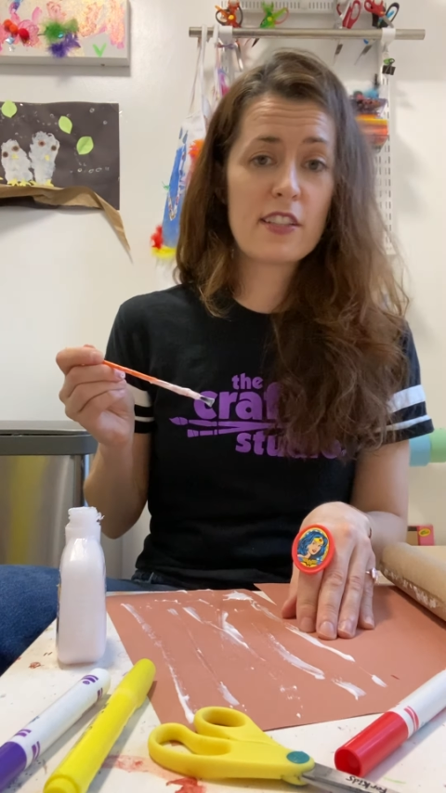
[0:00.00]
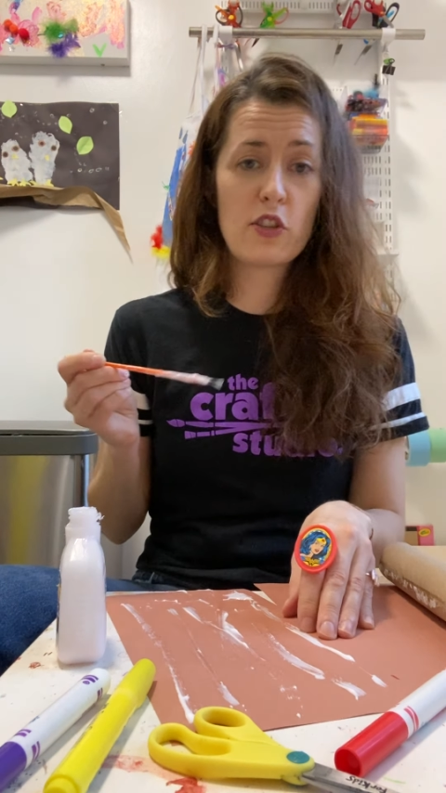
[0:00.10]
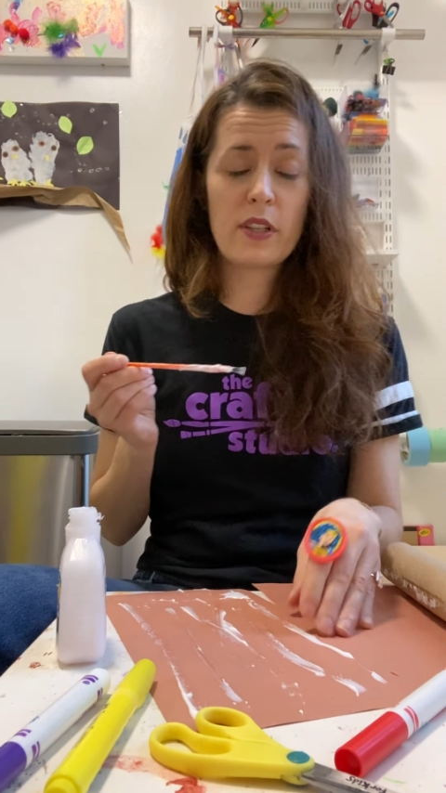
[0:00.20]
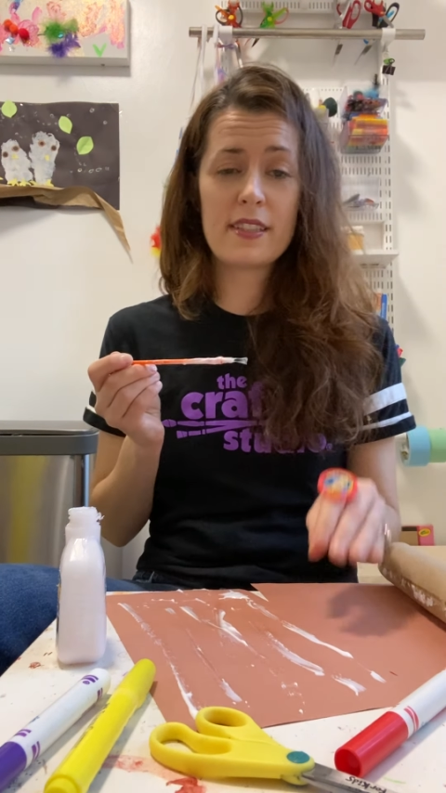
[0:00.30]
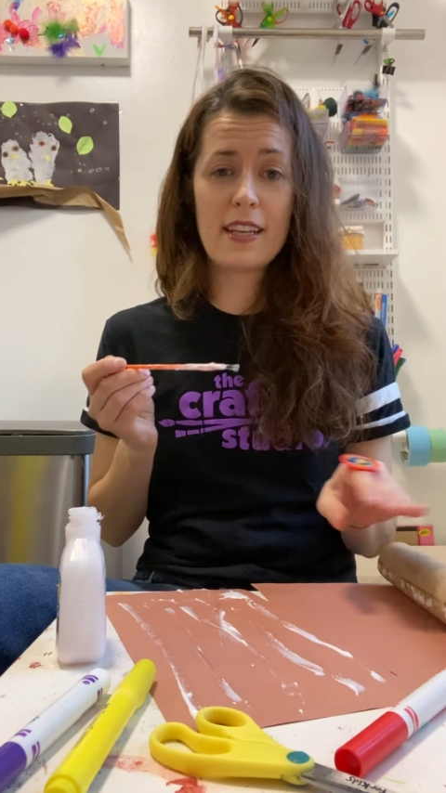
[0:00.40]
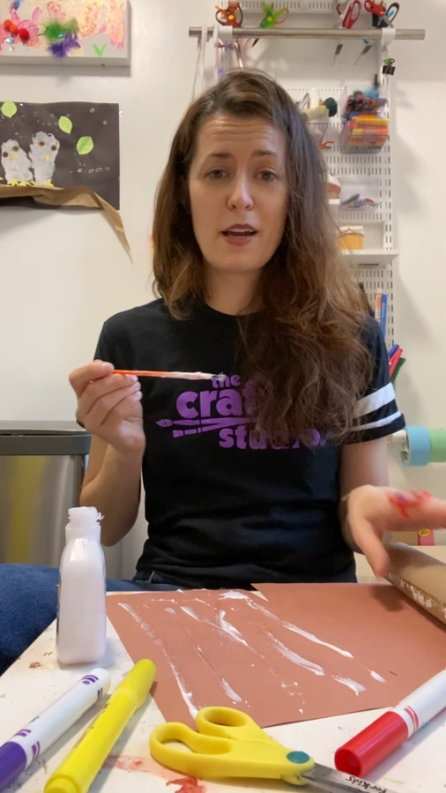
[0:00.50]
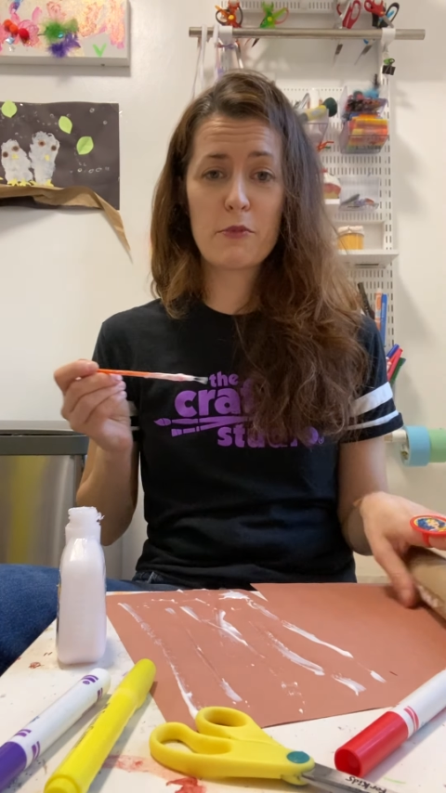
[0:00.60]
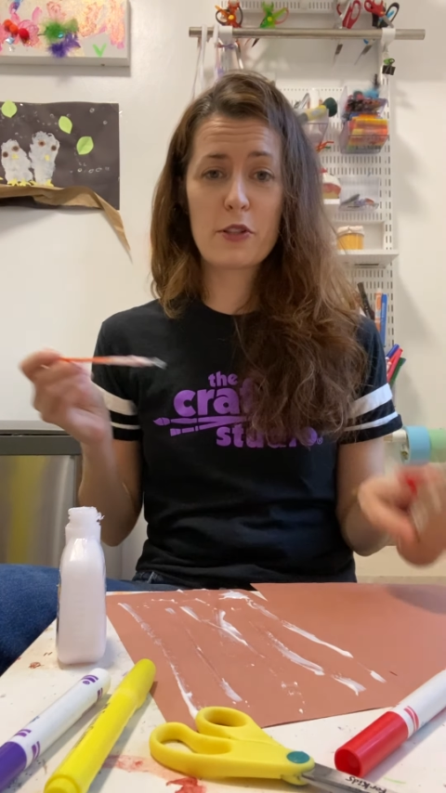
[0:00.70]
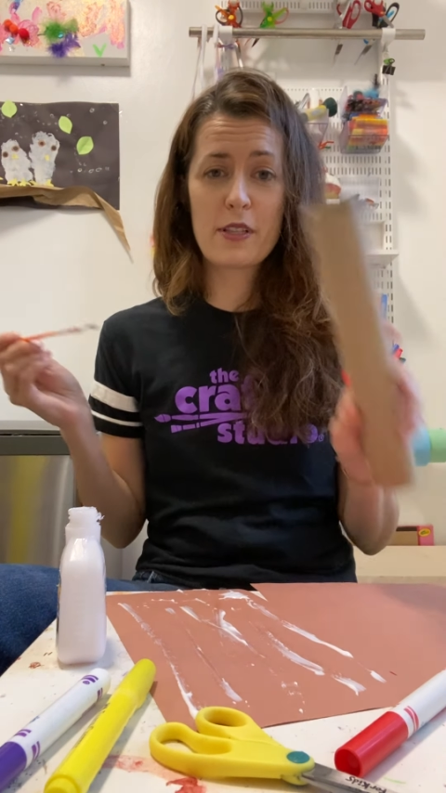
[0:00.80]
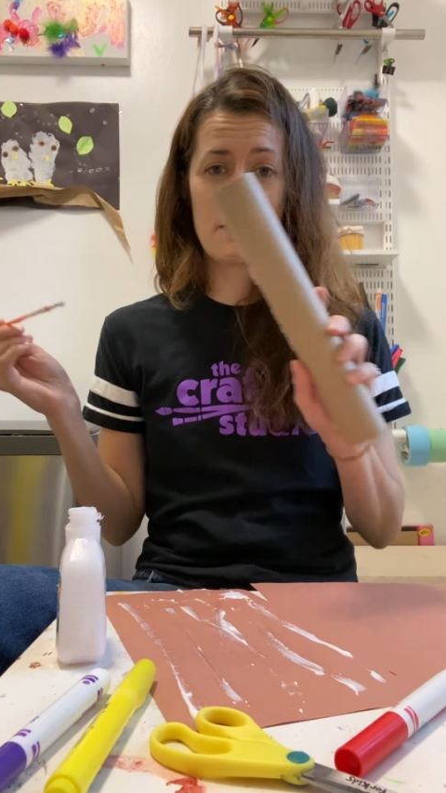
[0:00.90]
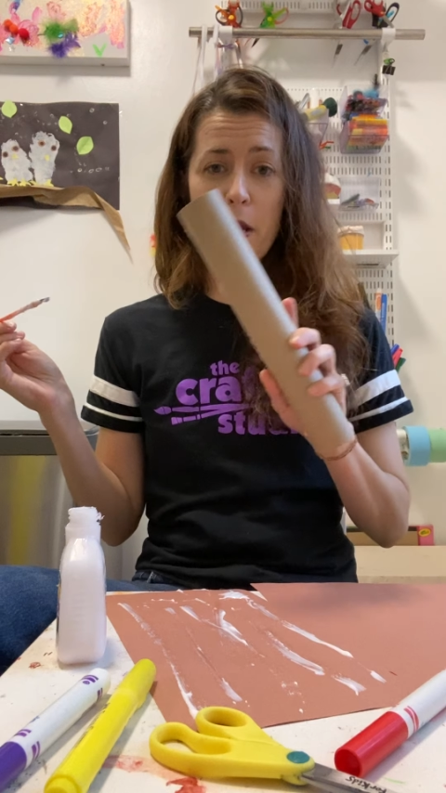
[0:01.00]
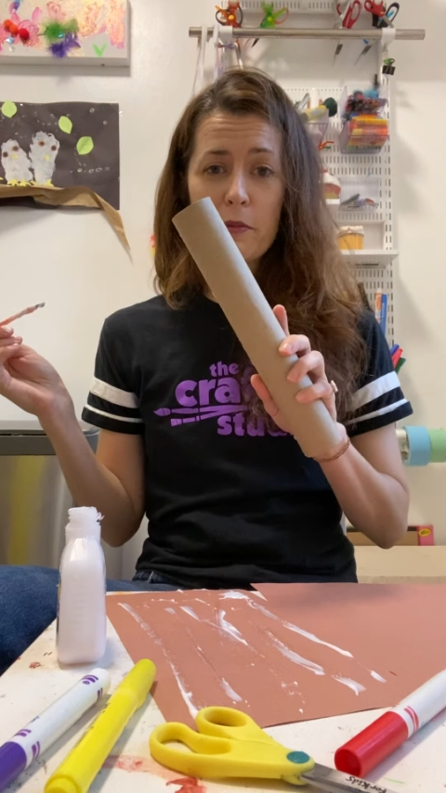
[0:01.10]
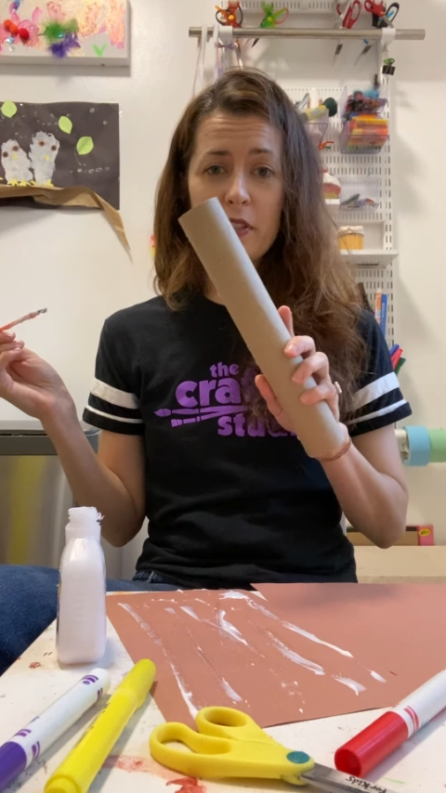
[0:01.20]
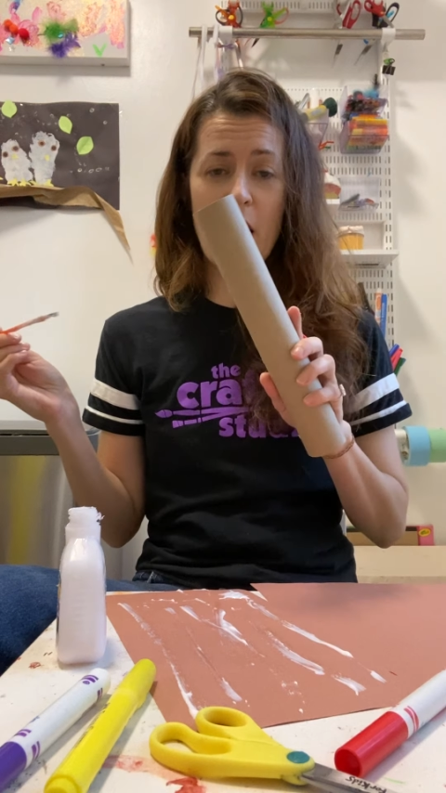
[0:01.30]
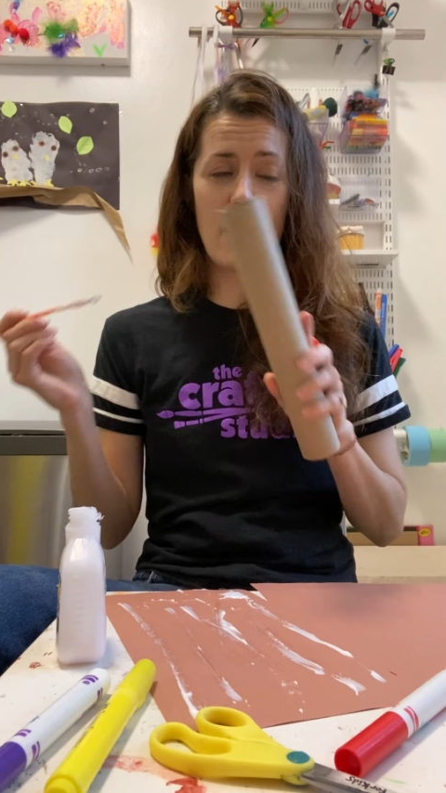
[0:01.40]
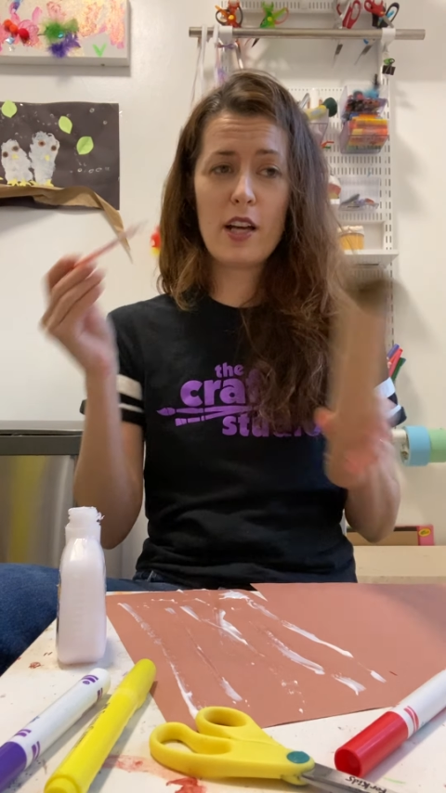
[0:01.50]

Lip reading: As you can see, I'm reusing a paper towel.